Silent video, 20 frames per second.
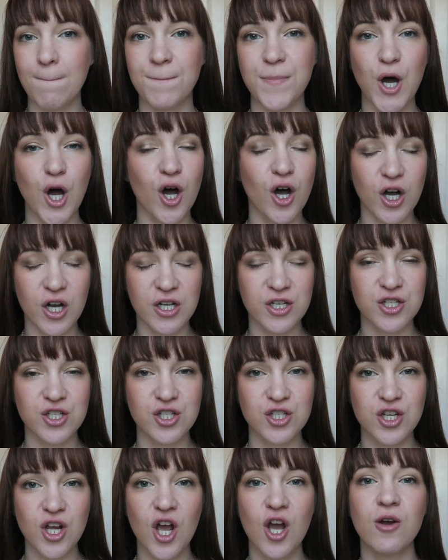
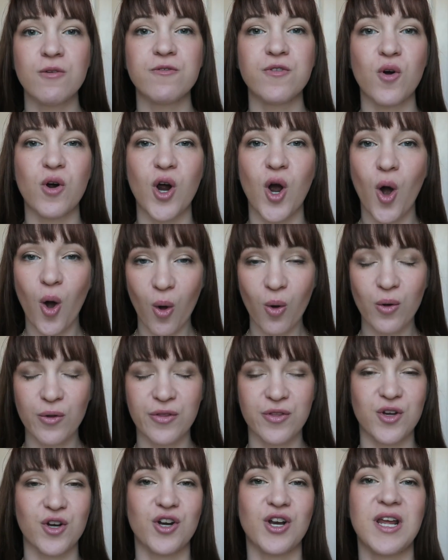push for a
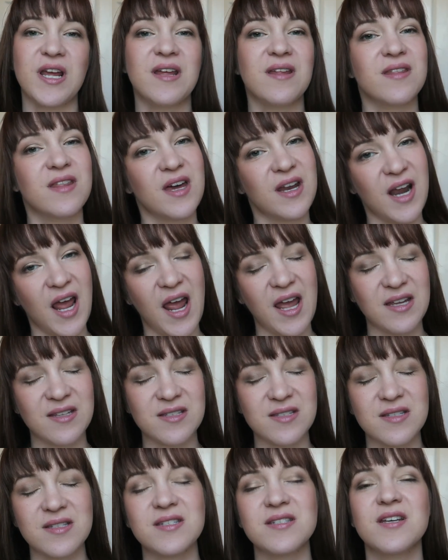Whole30 that
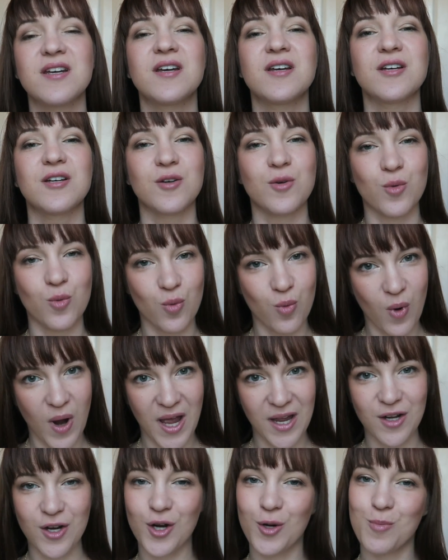ends
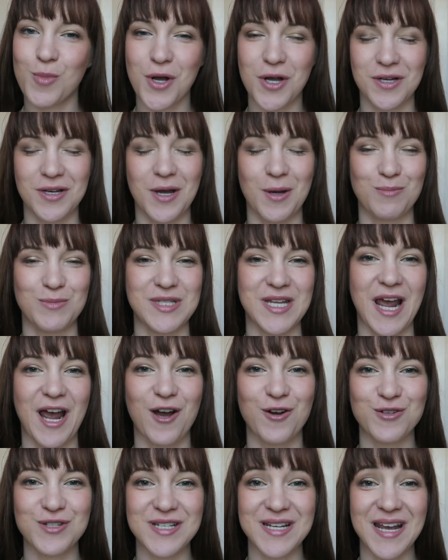when her book comes
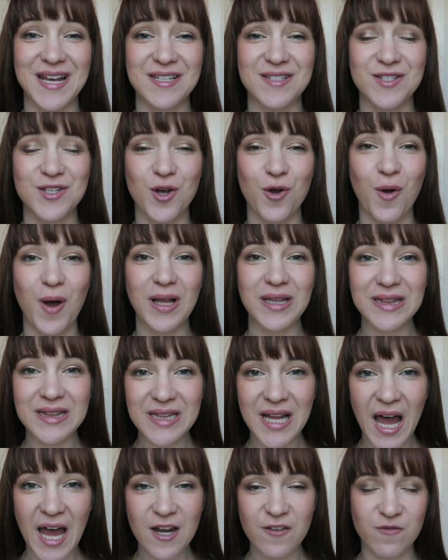out. And so a
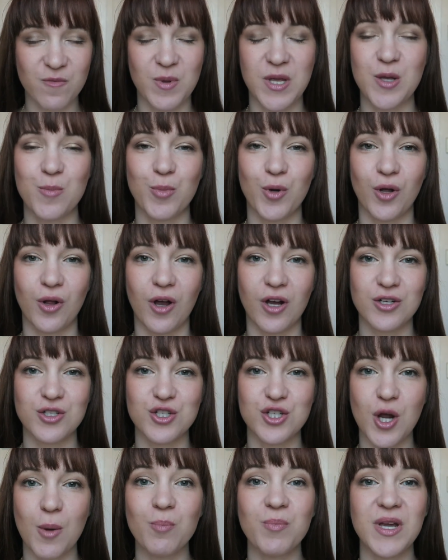lot of people are
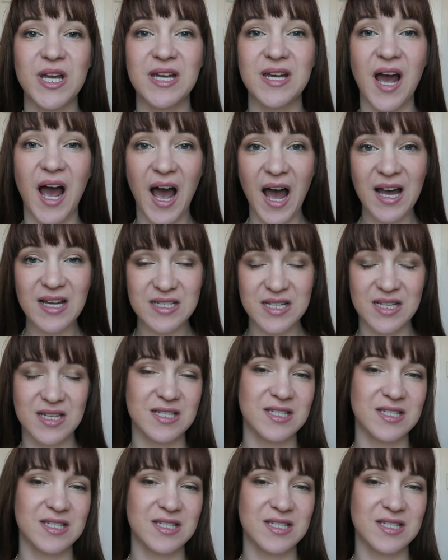jumping onto